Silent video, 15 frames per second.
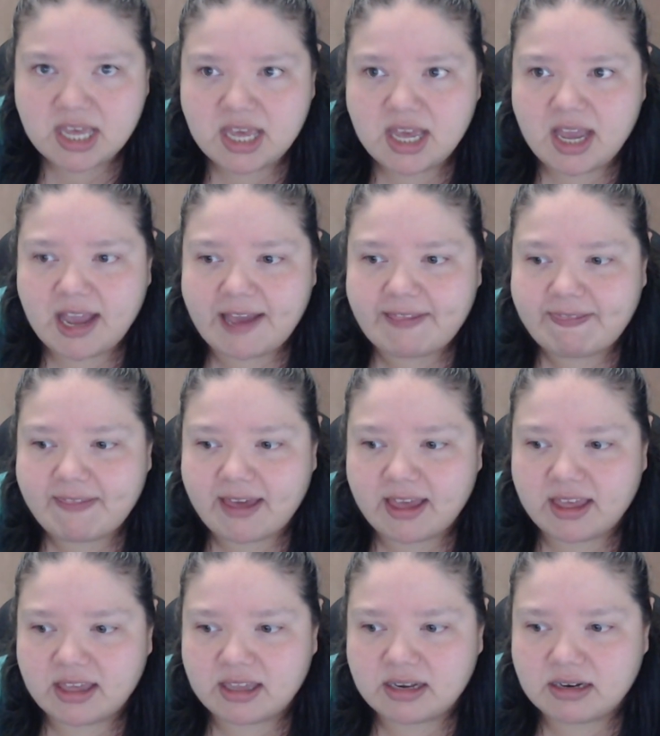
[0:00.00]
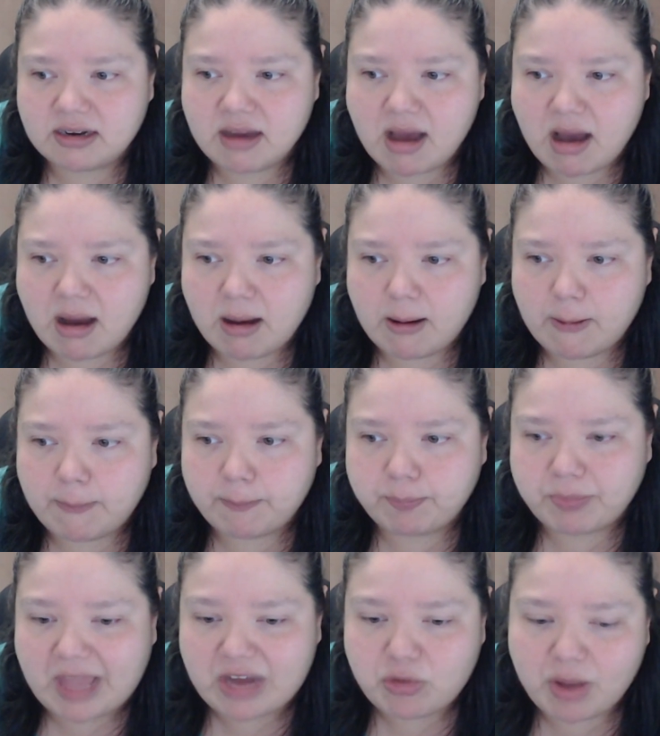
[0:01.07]
And then
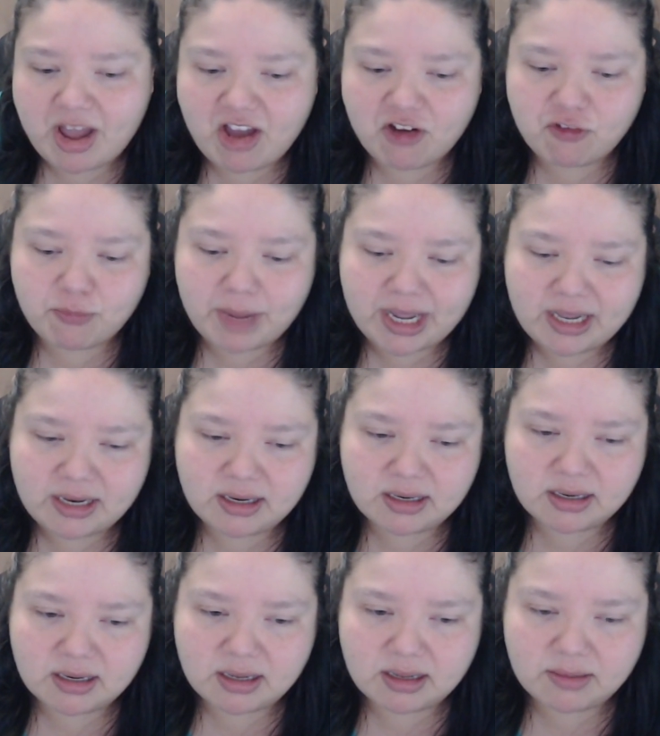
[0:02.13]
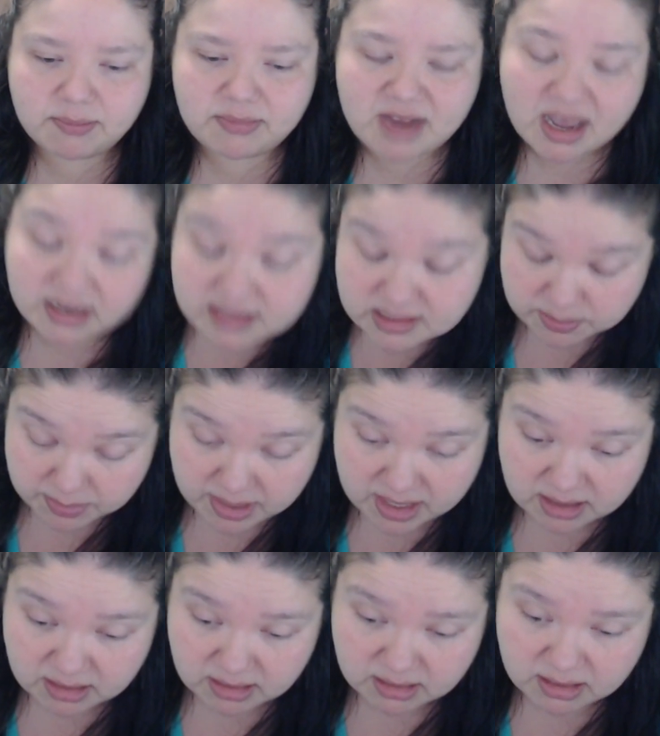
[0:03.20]
I don't have my next
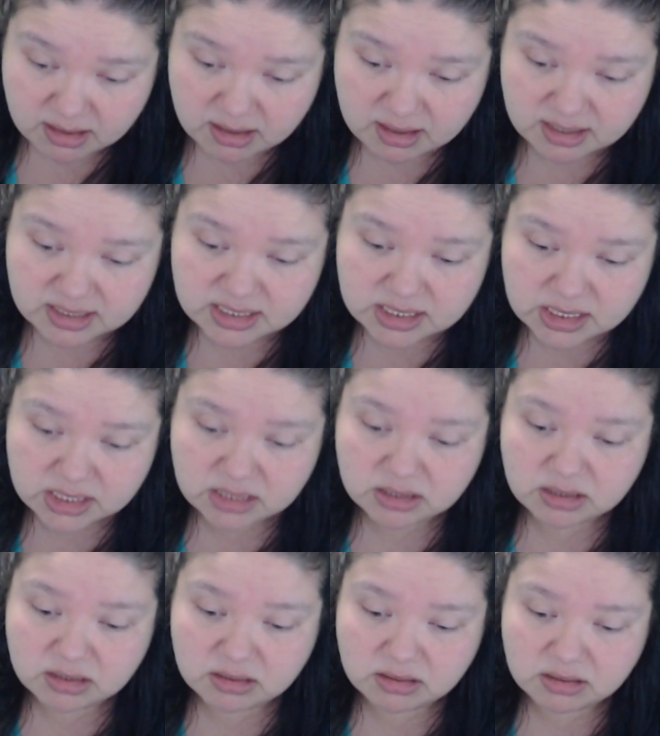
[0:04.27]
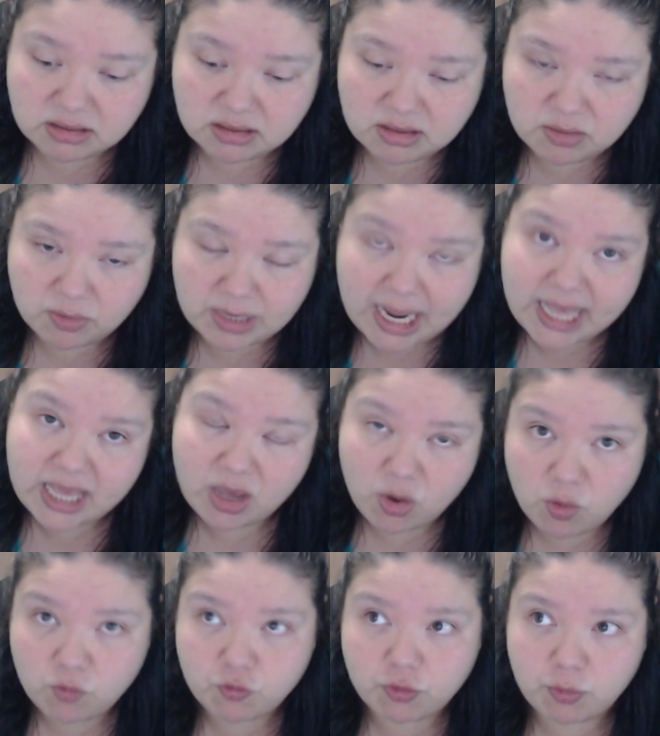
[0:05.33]
meal until when I get
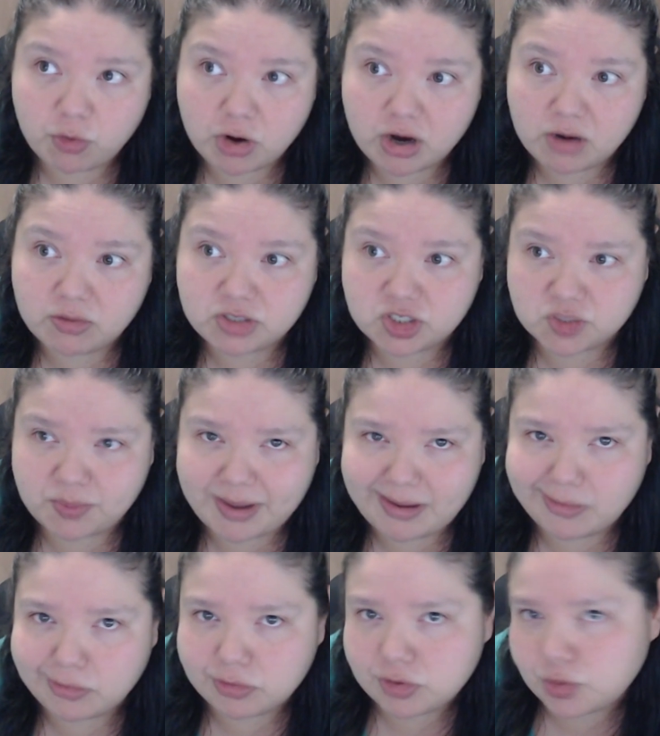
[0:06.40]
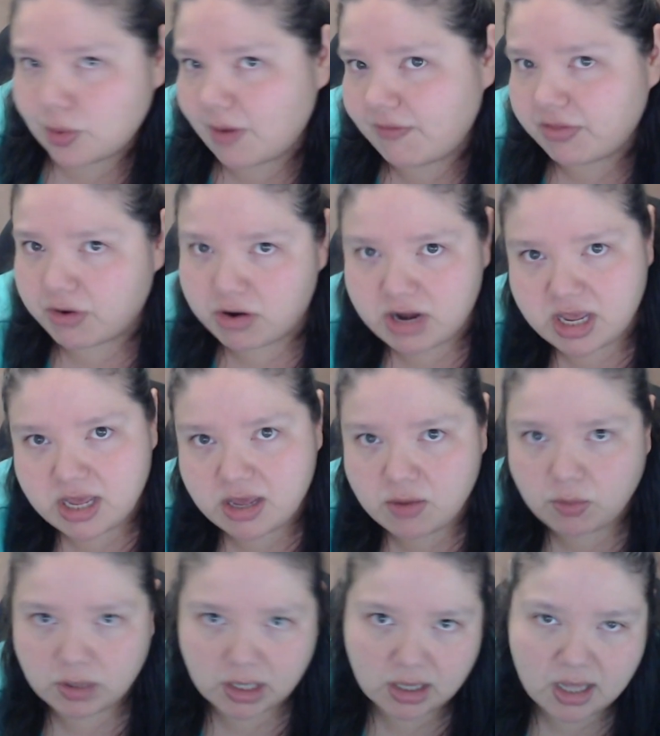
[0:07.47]
home from work, which is about 12:30,
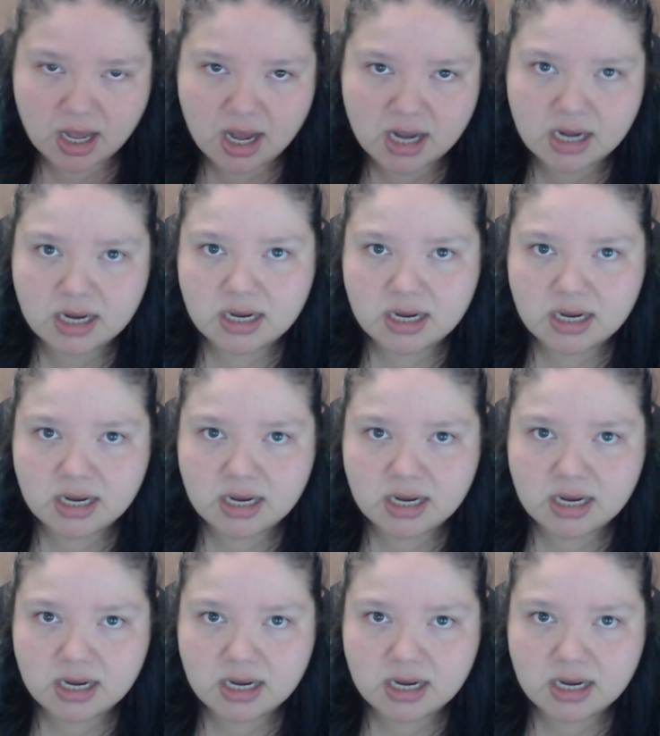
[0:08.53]
1 o'clock.